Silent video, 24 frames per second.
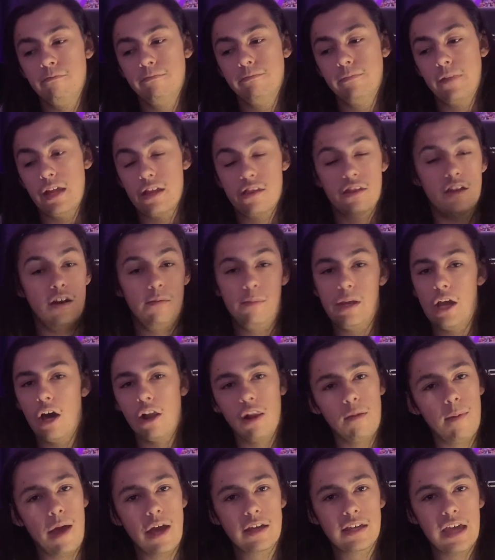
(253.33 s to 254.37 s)
It's going to be all
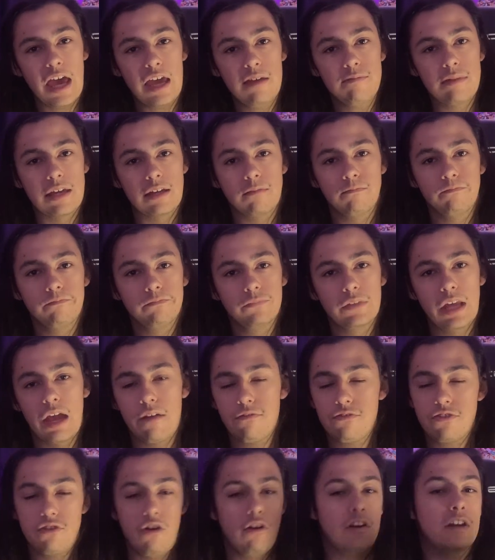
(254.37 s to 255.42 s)
about gaming. I've
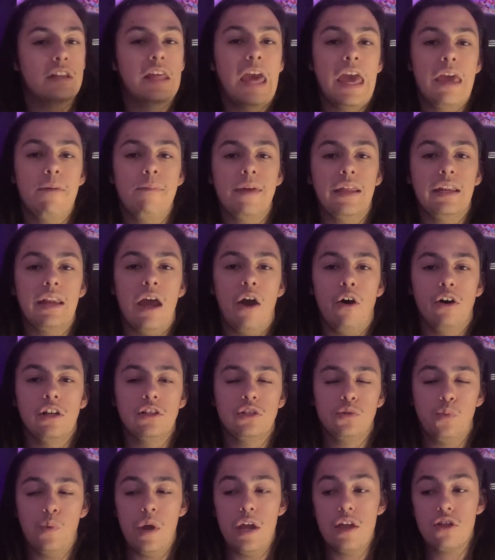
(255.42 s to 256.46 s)
started gaming now on
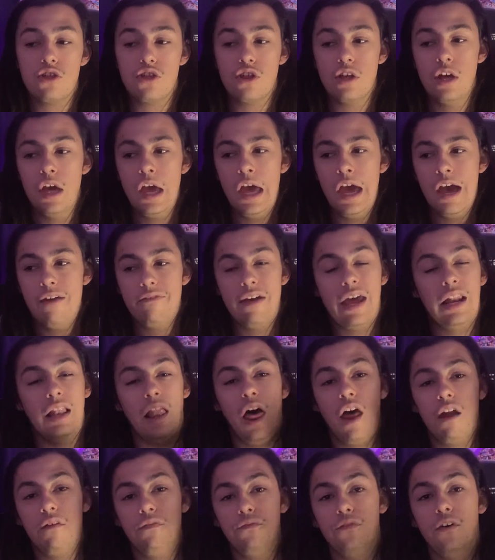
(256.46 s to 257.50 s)
Twitch. I've had a
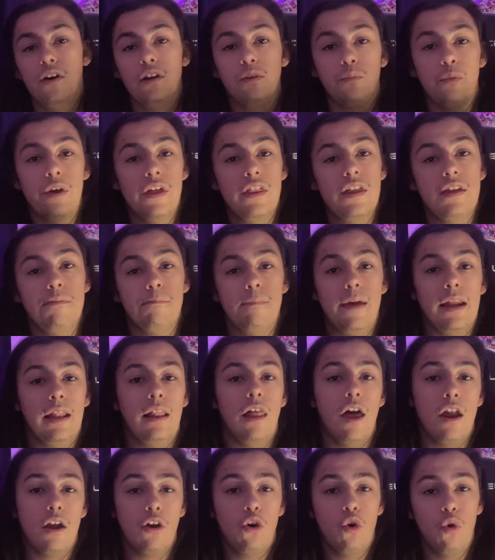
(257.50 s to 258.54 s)
lot of fun with it, met a
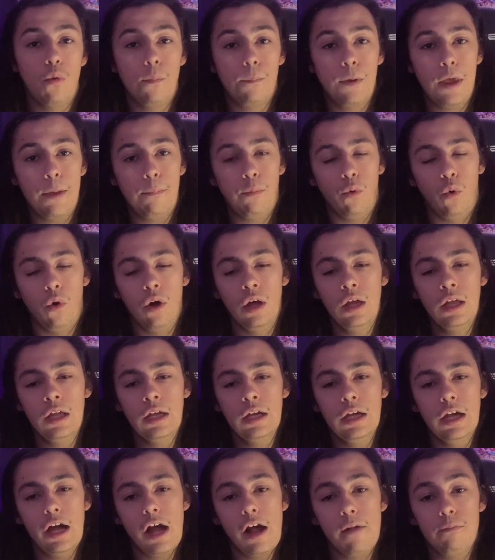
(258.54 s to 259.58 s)
lot of cool people.
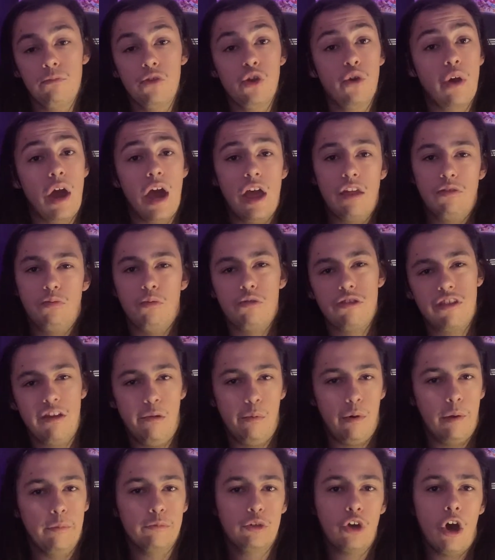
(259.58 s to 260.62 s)
You guys will see
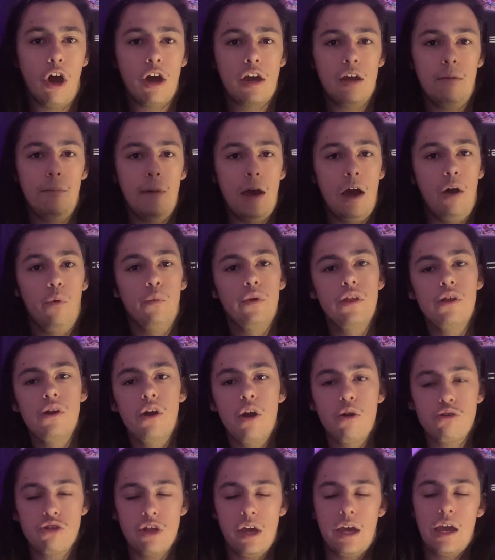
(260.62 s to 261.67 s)
what I'm talking about when you
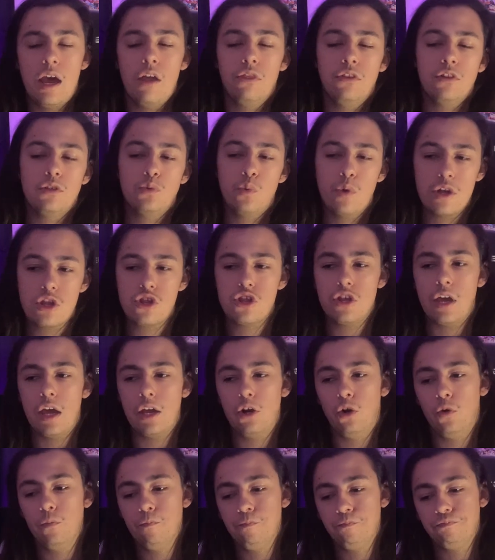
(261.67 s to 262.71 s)
go check out the Twitch
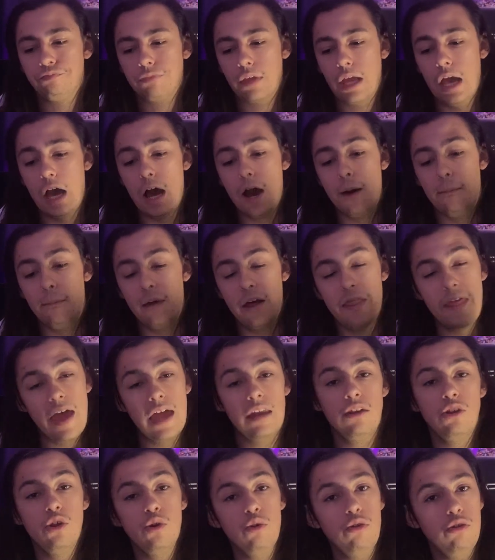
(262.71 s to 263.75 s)
channel. But
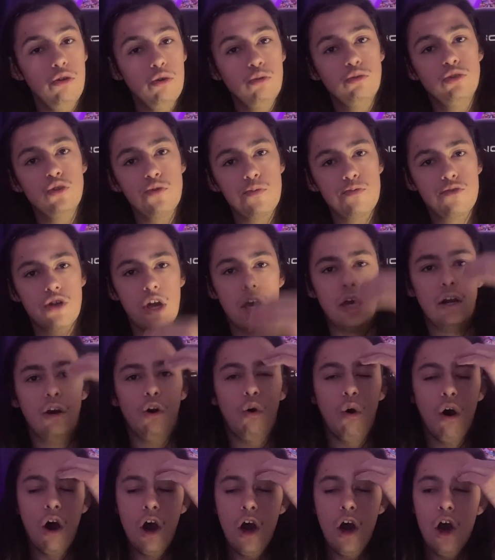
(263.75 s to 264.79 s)
that new YouTube
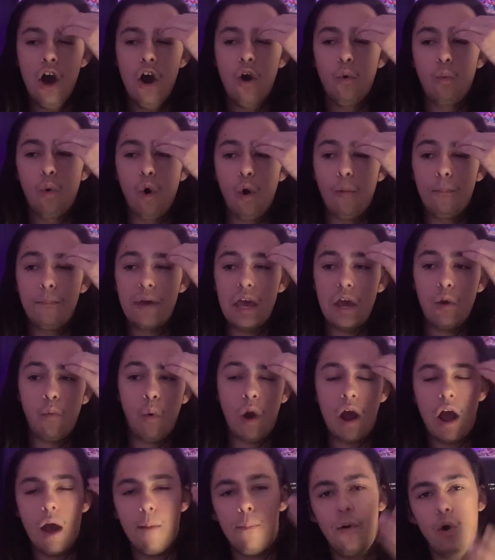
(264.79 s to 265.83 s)
channel will be
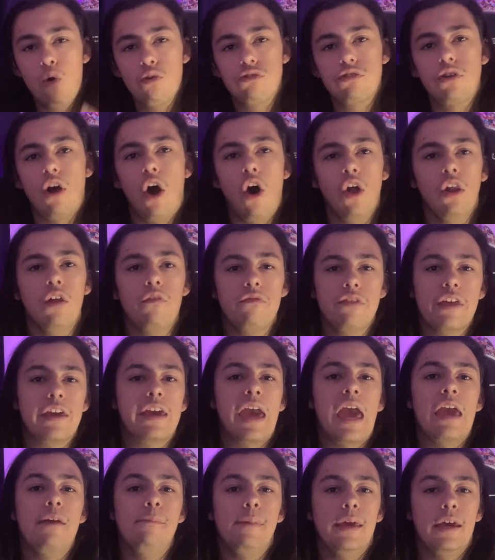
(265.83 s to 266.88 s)
where I post all of the
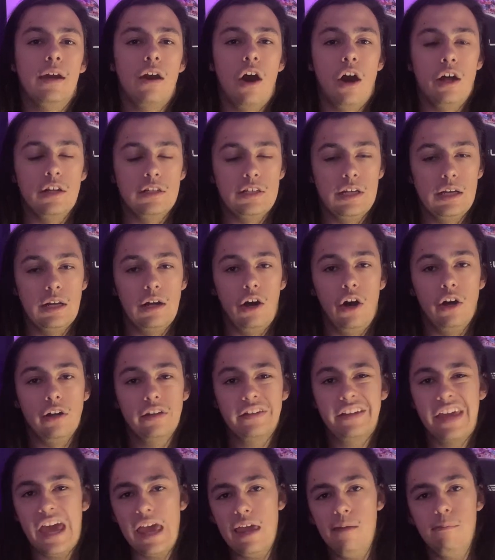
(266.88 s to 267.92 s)
gaming content on.
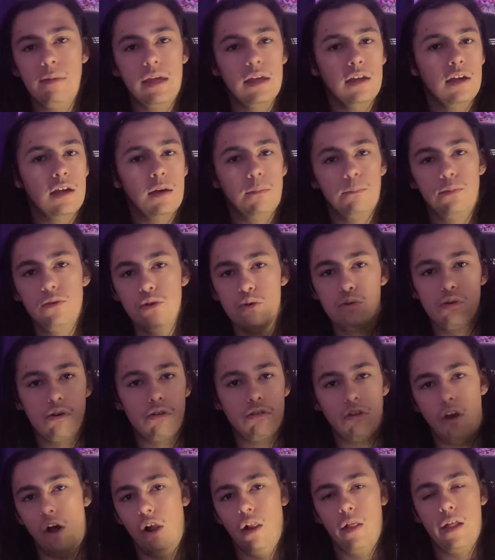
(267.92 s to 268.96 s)
Gaming,
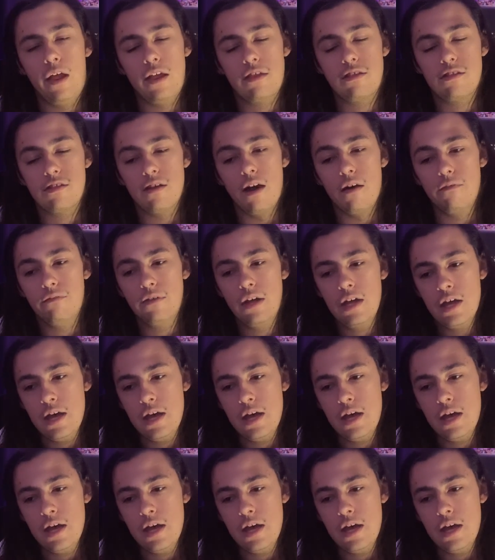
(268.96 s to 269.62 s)
computers, all of that stuff.